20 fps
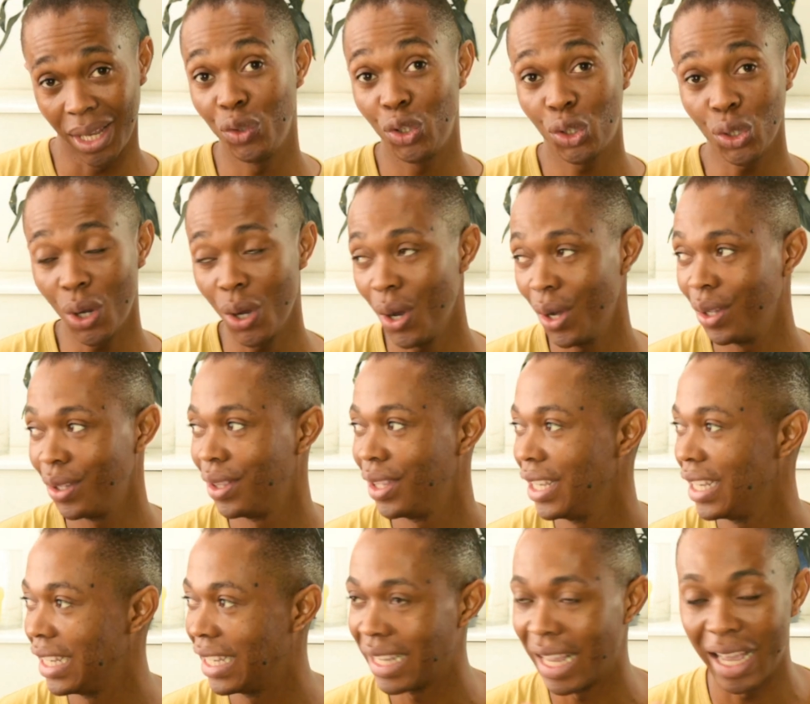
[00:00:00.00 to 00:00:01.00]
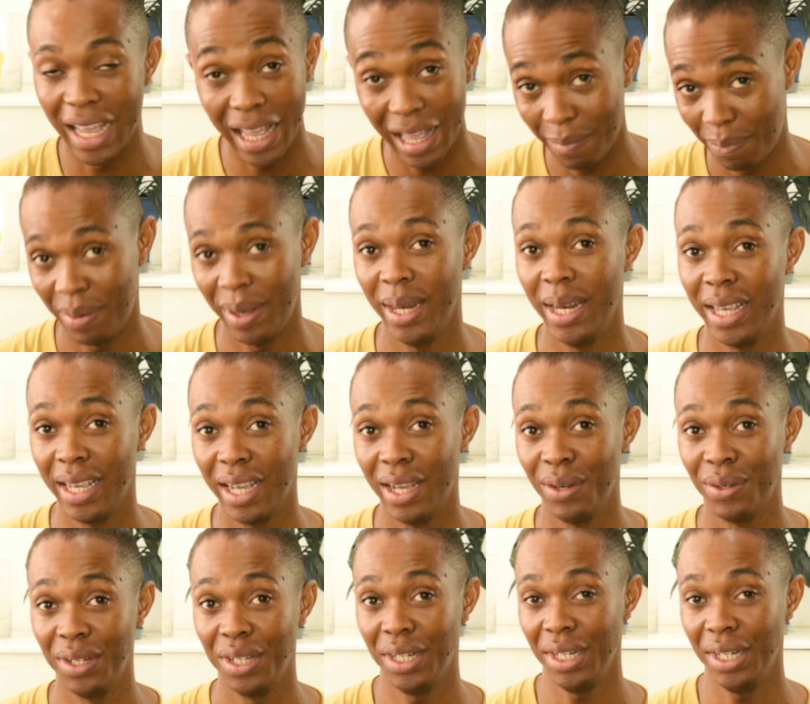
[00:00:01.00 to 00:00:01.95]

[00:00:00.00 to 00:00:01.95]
things are happening out